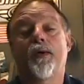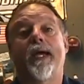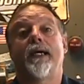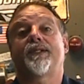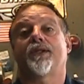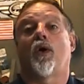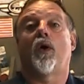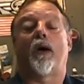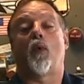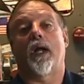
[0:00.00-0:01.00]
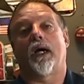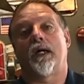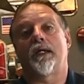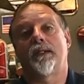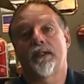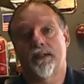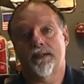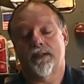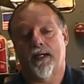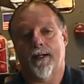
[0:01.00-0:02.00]
Okay, so I want
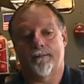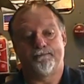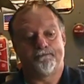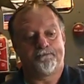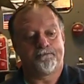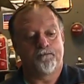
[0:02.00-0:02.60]
to um,